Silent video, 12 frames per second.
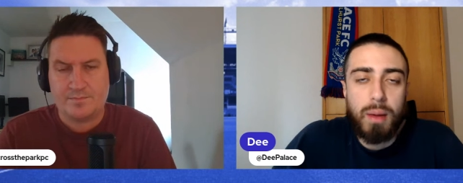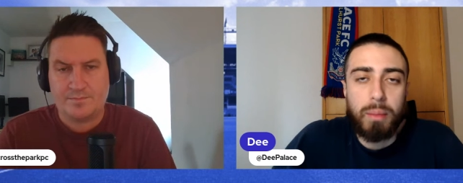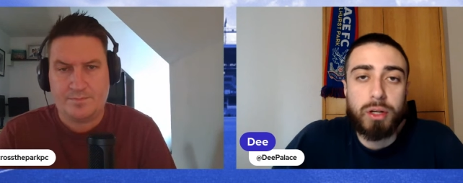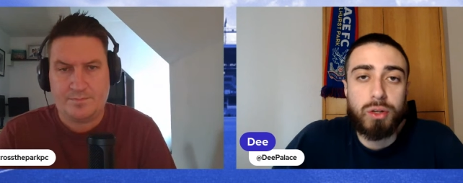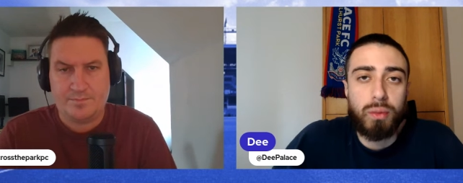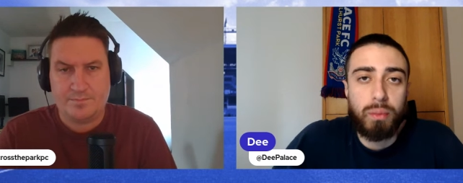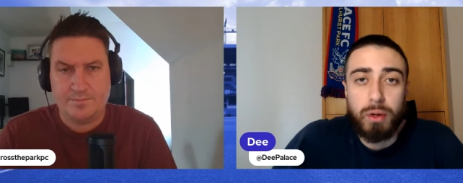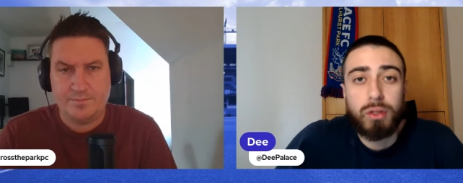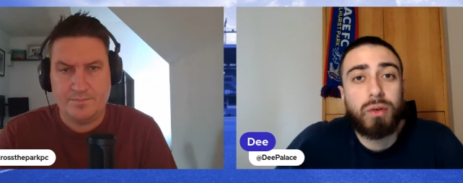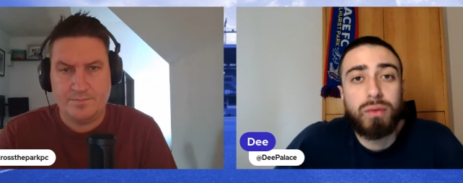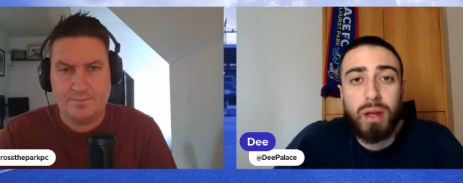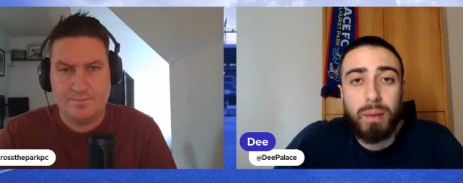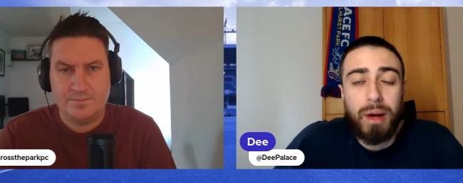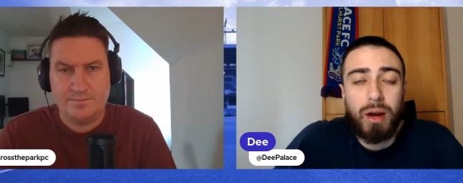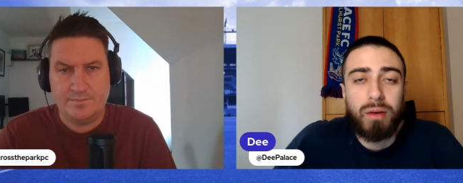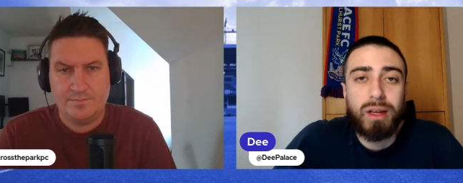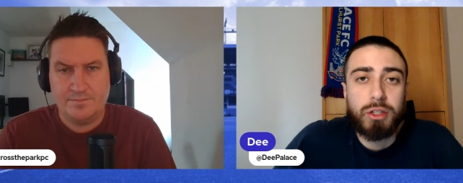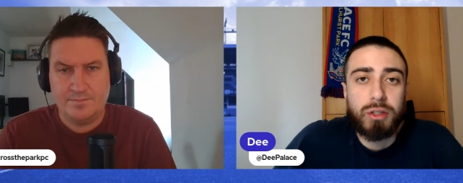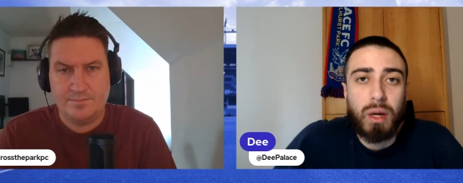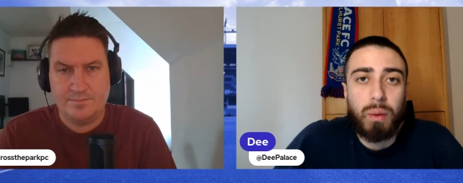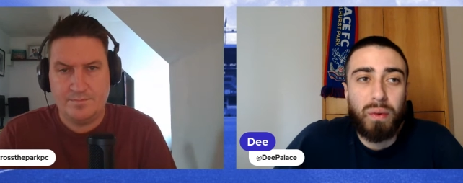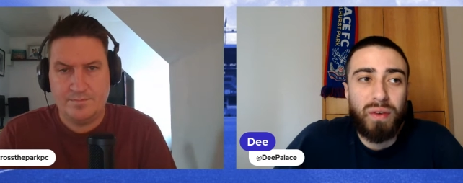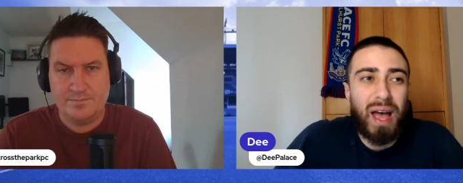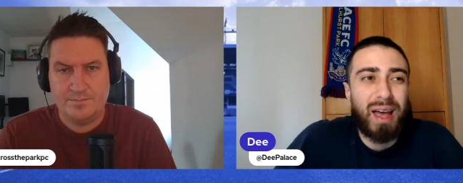Speaker 1: Because of because of the amount of injuries that
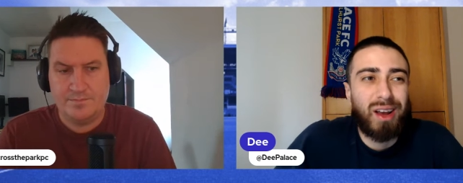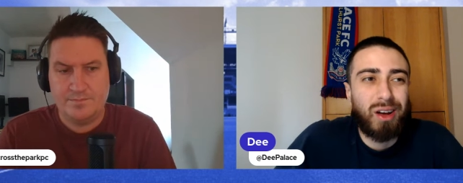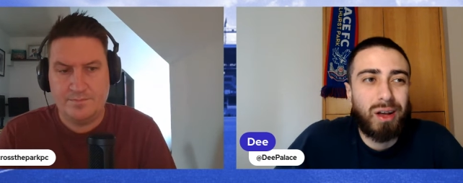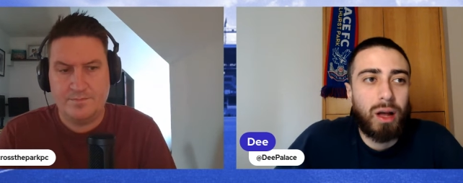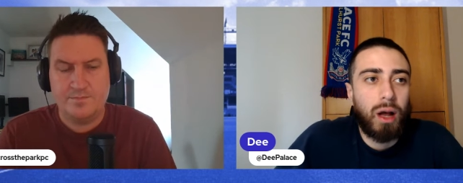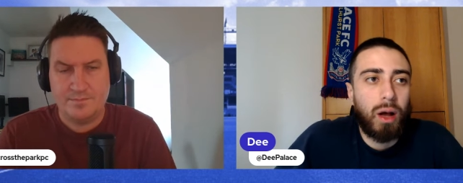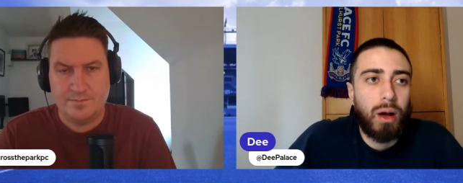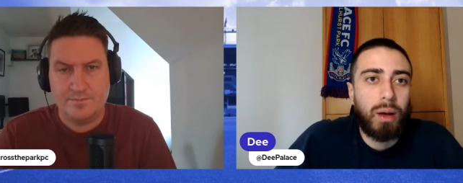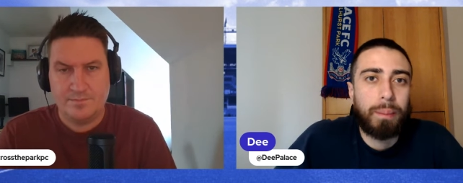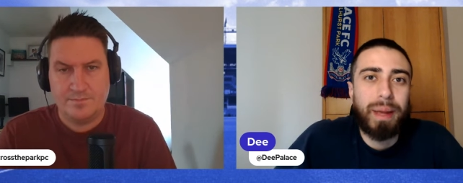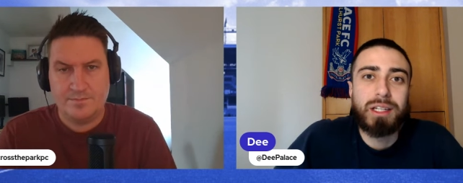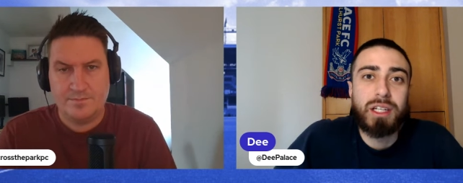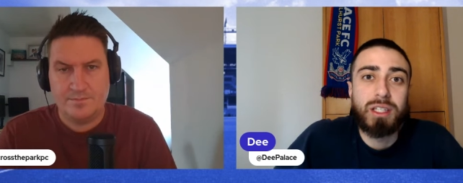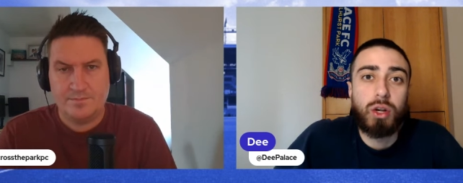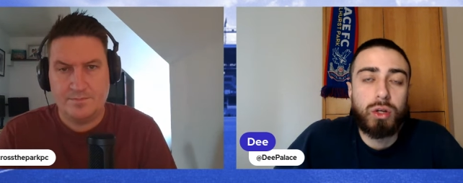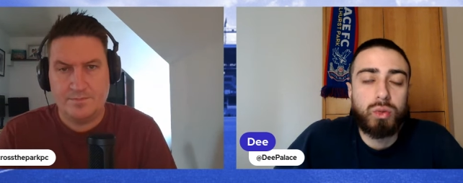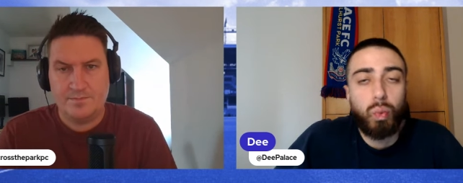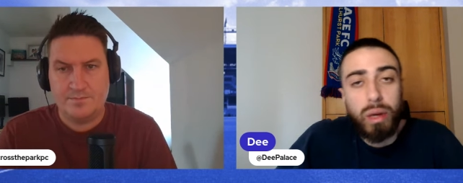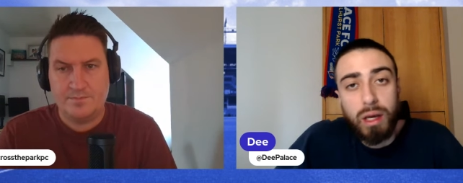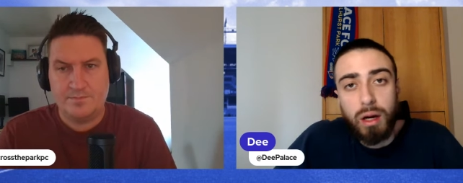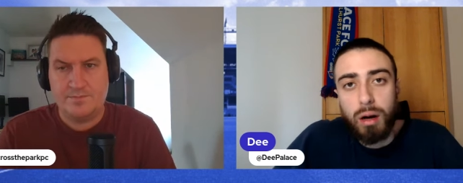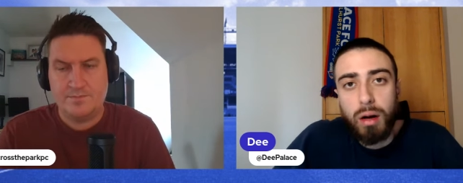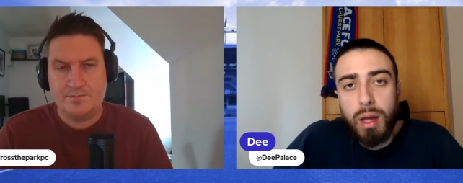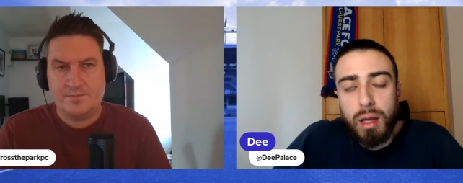we've had, our, our bench has looked weaker